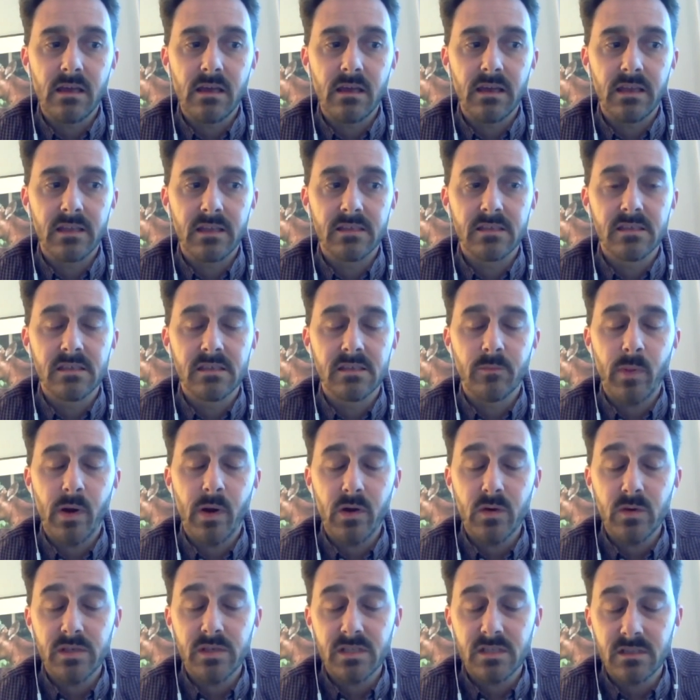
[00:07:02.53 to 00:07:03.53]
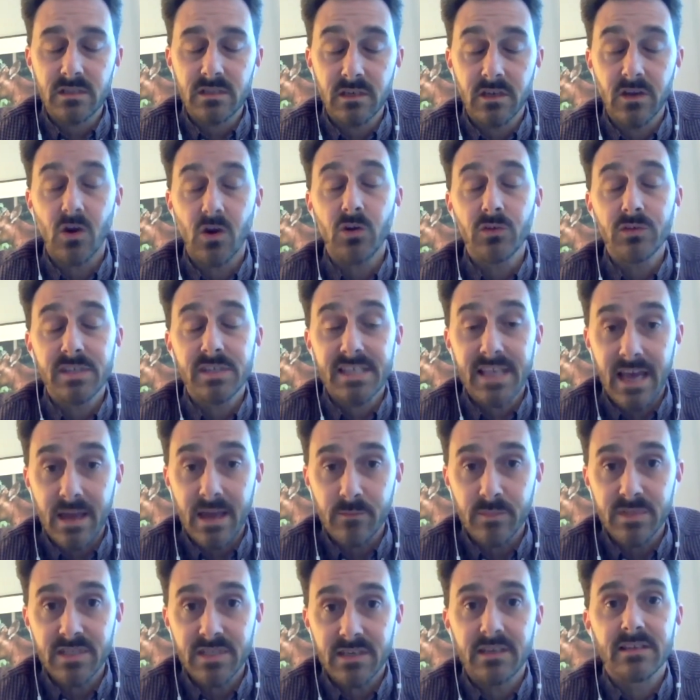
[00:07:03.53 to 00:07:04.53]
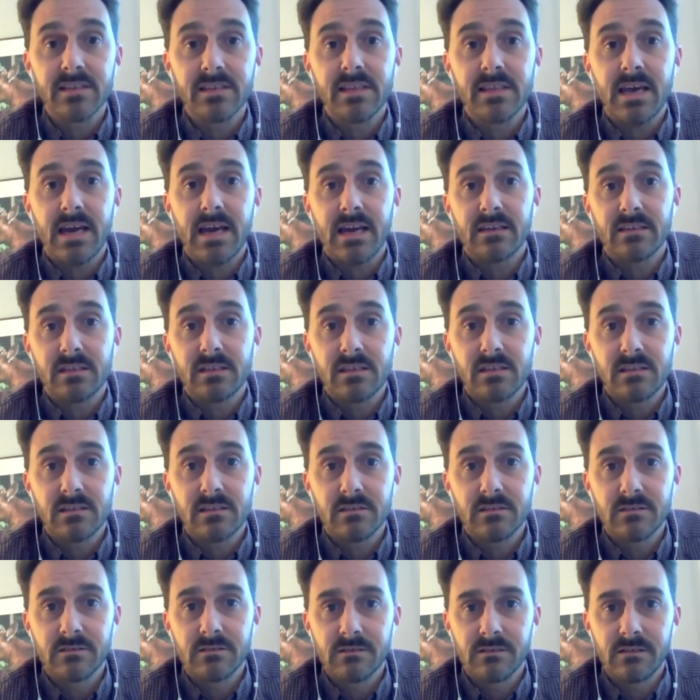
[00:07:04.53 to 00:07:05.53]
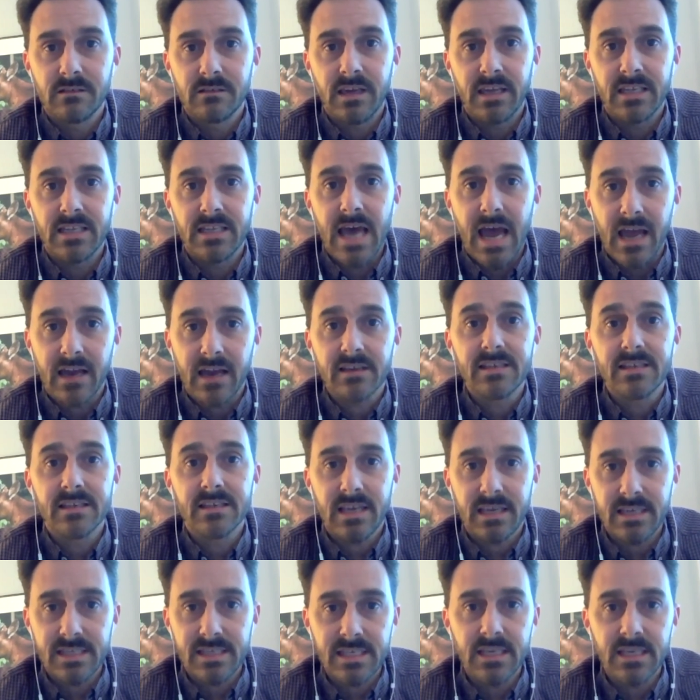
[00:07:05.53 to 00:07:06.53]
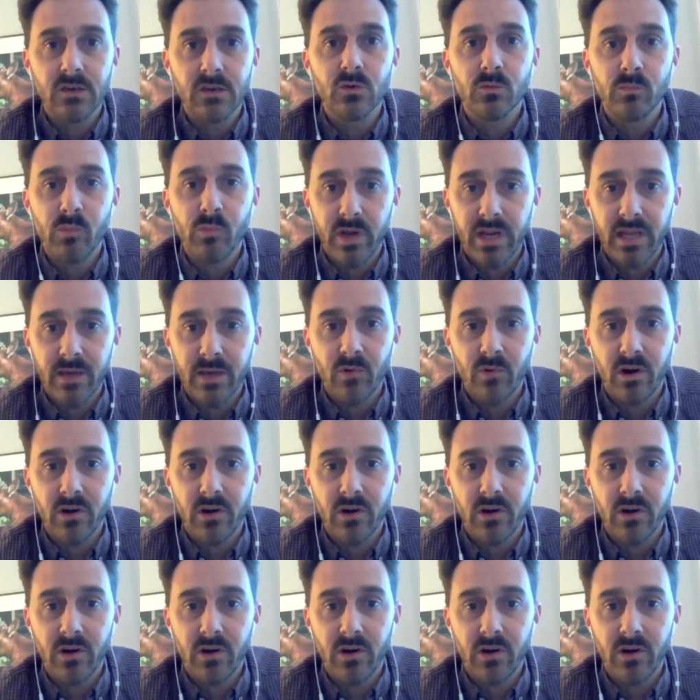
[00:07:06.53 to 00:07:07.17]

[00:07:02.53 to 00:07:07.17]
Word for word: the concept is that it acts as a single breeding